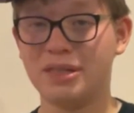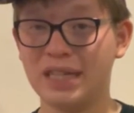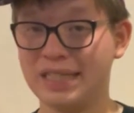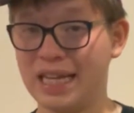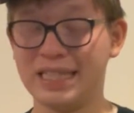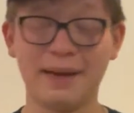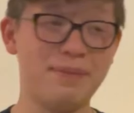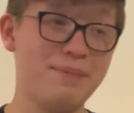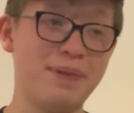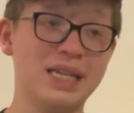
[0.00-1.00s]
these things can
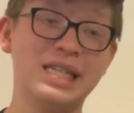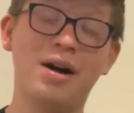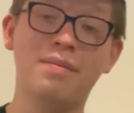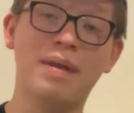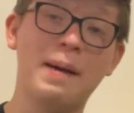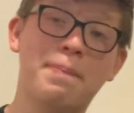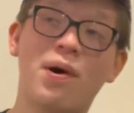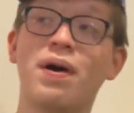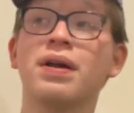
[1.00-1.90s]
be busy on my part,